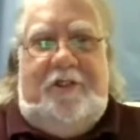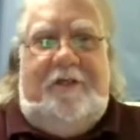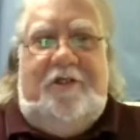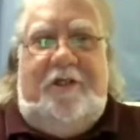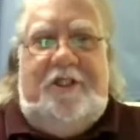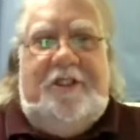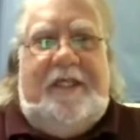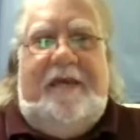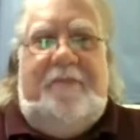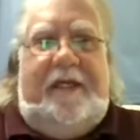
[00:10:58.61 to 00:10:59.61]
She goes, you just
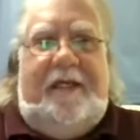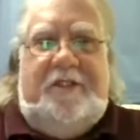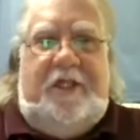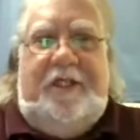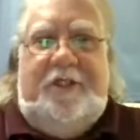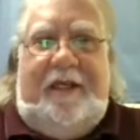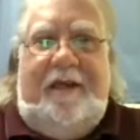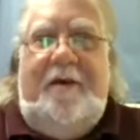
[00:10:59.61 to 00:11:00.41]
can't be exchanging